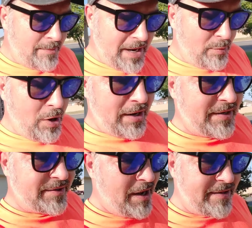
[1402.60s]
on my walk
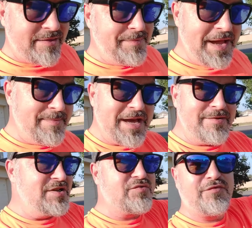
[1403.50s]
and talk. Sometimes I
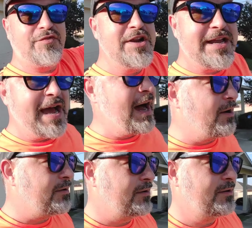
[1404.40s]
just freak
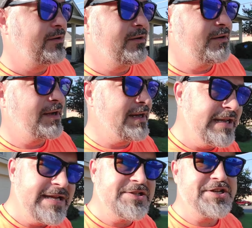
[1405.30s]
out. I
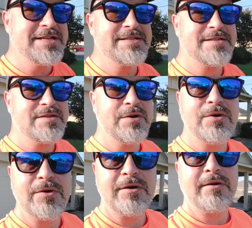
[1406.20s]
need Jesus
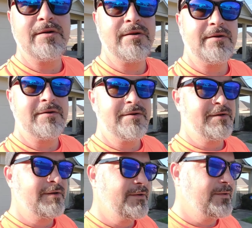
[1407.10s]
too.
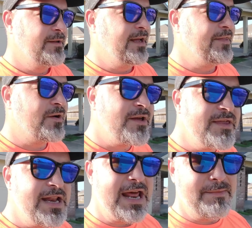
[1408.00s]
And there
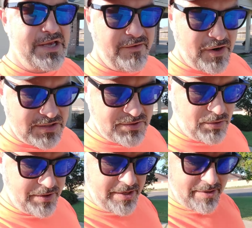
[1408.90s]
is an enemy of our
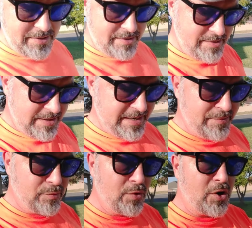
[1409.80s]
soul here. And
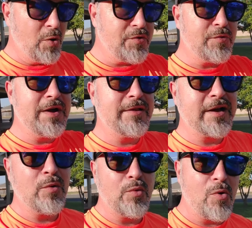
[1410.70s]
he goes around
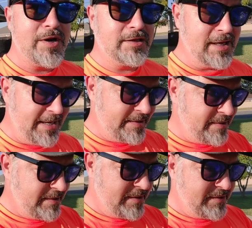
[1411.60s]
like a roaring lion
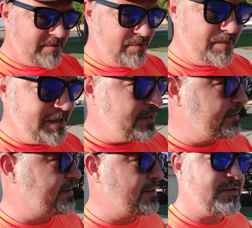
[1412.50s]
to whom he
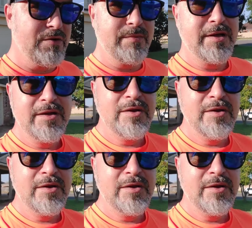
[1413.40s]
can consume.